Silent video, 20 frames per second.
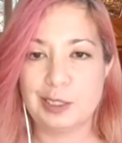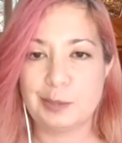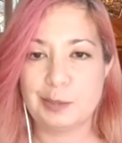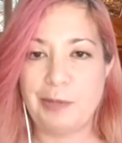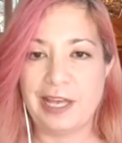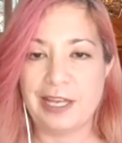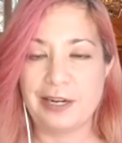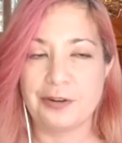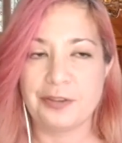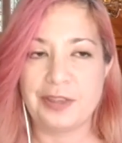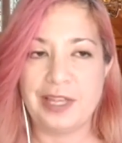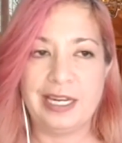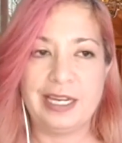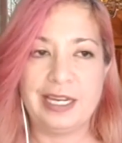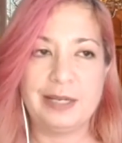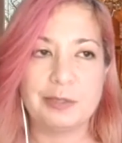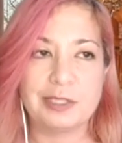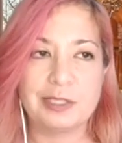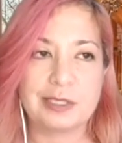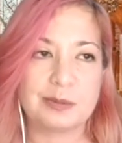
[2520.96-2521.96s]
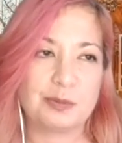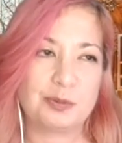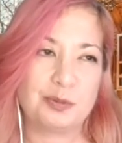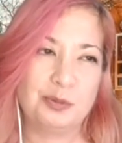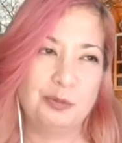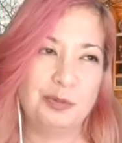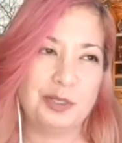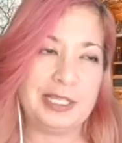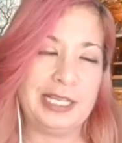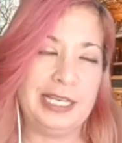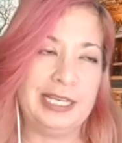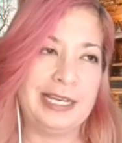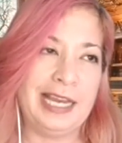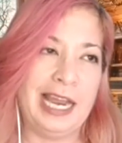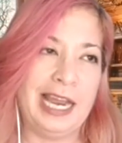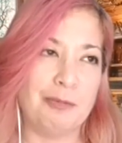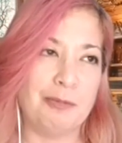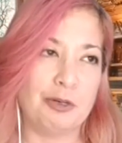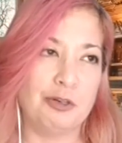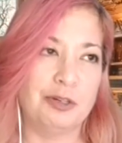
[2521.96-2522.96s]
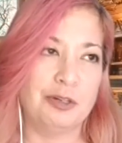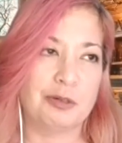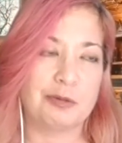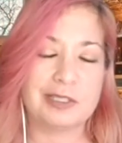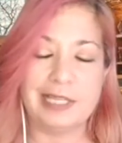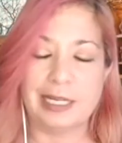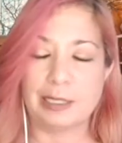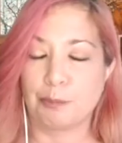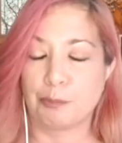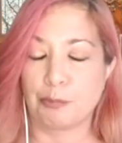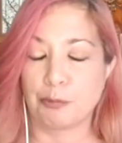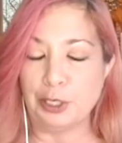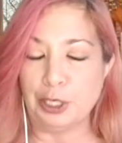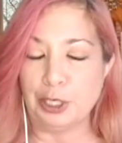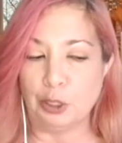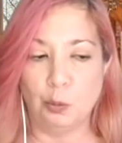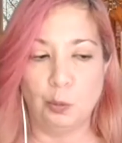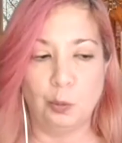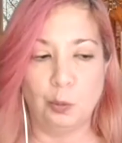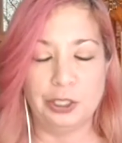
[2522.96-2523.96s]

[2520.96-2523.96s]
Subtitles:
it's better than it was within Capricorn. It was like brittle